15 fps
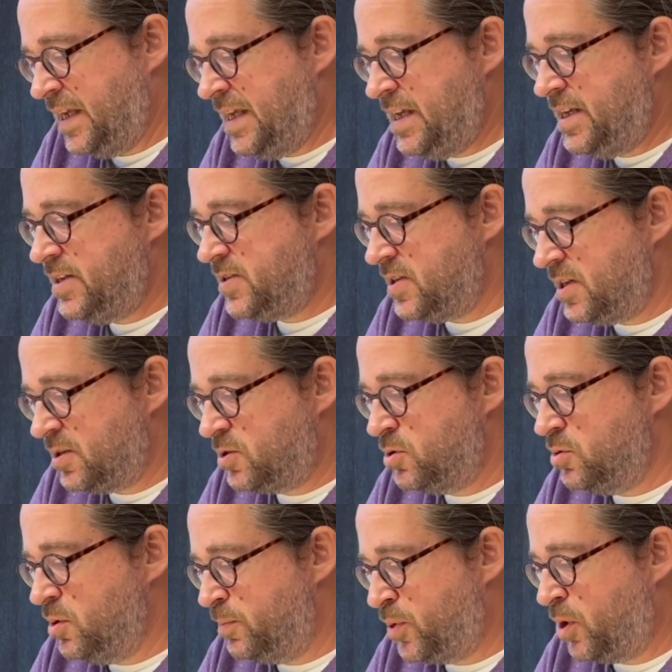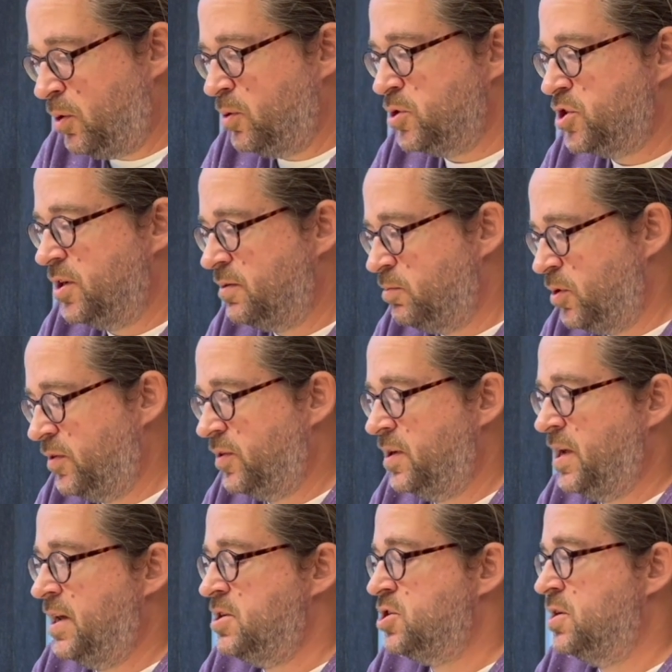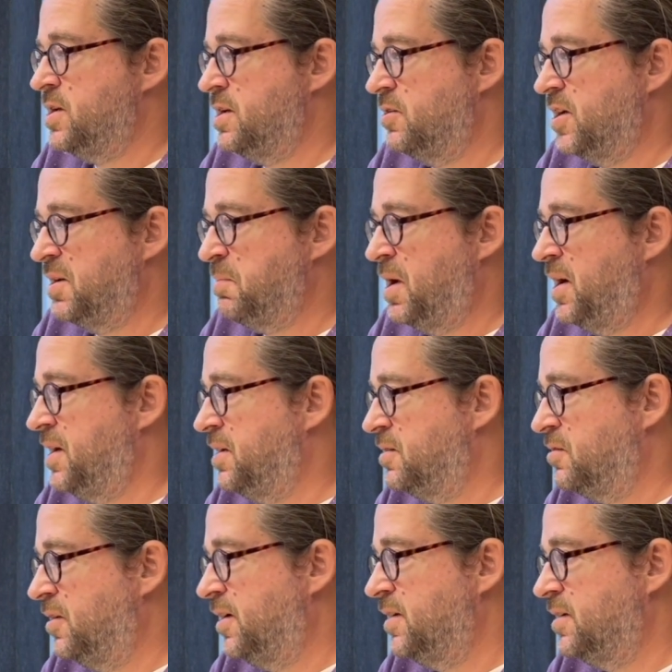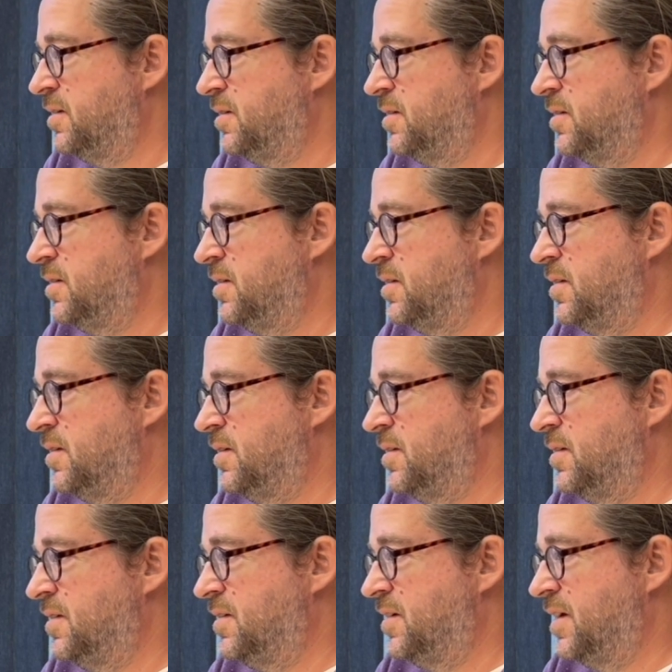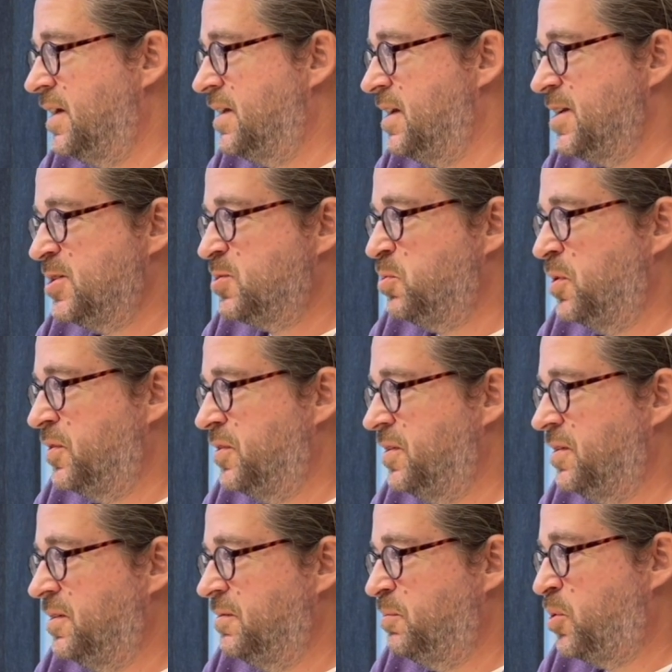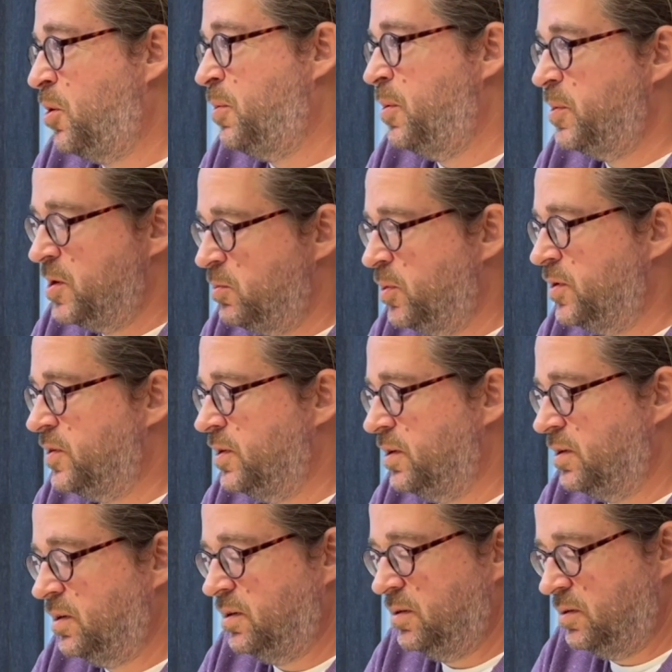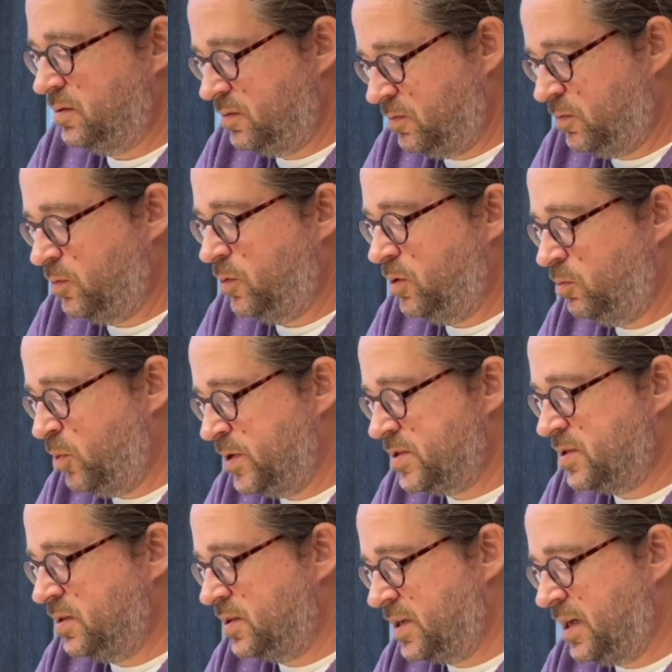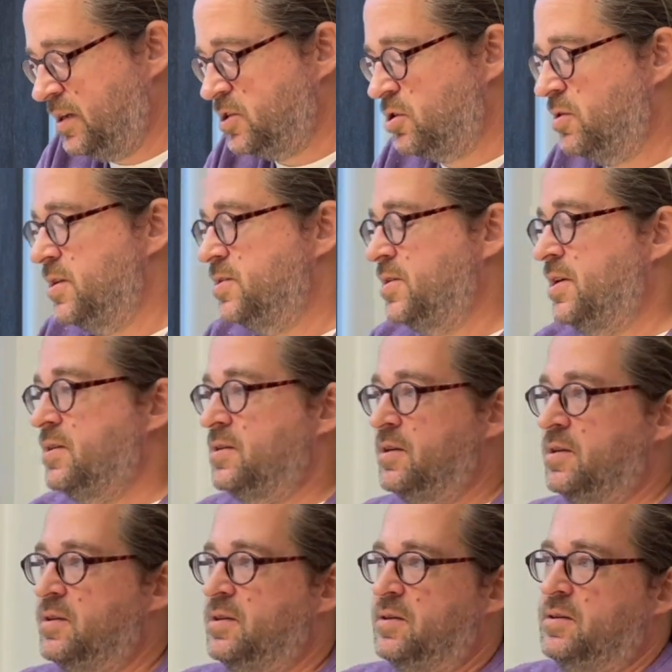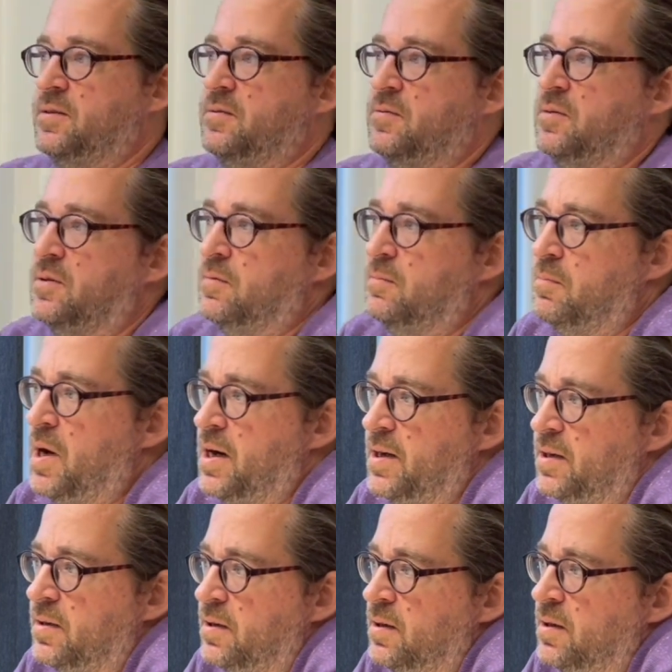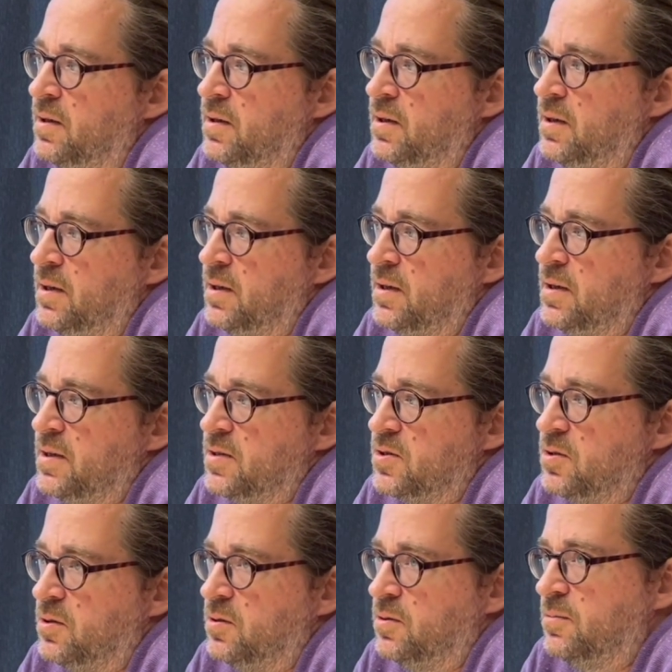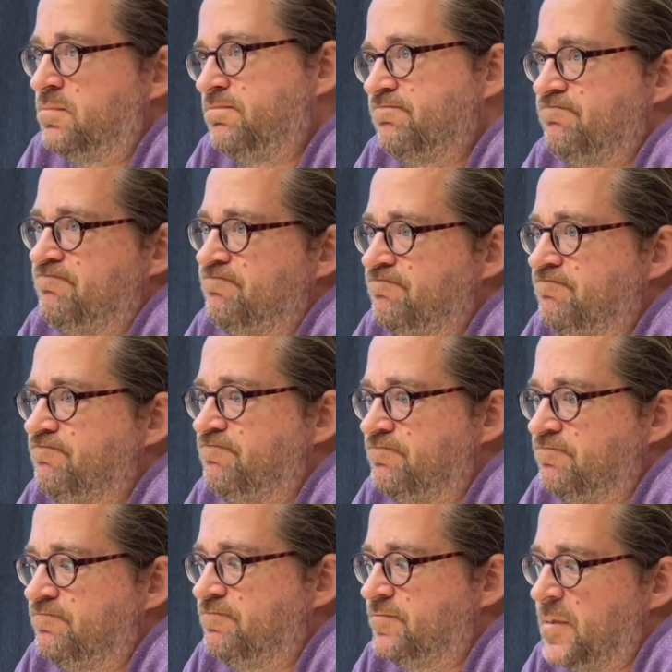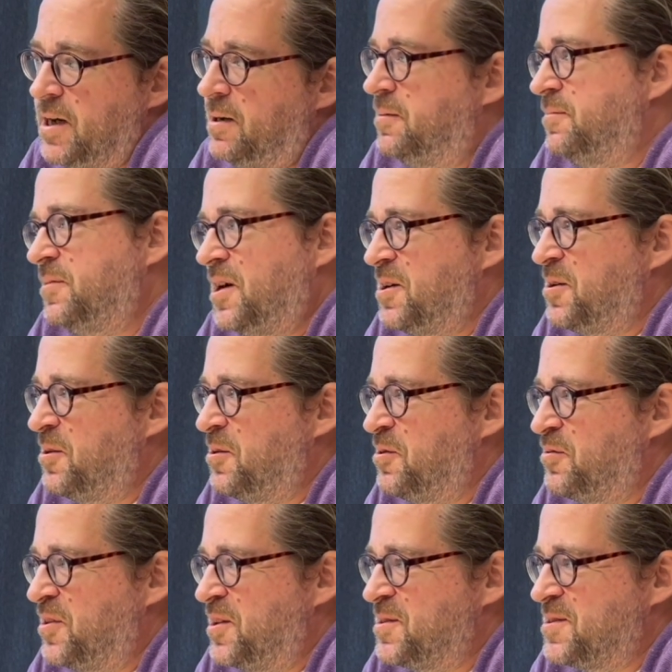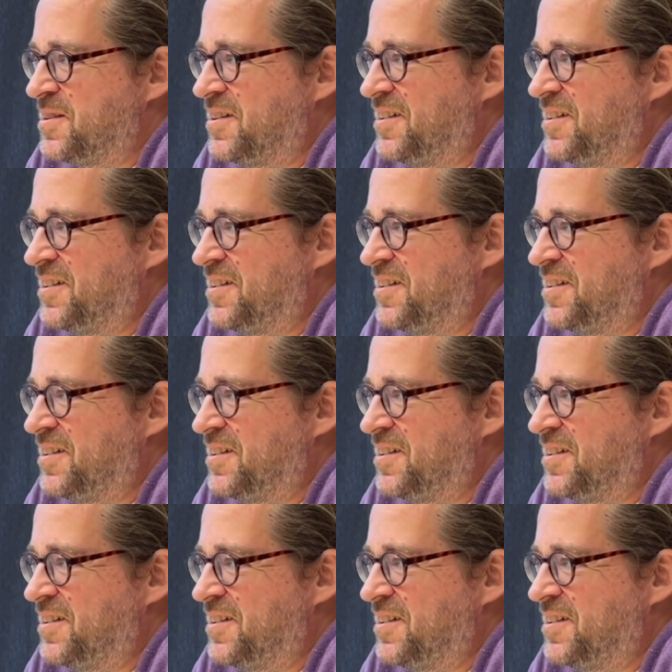easy to approach it with an engineering mind, right? At least with a, probably with a Western culturally centered mind. So, yeah, I don't know if that's...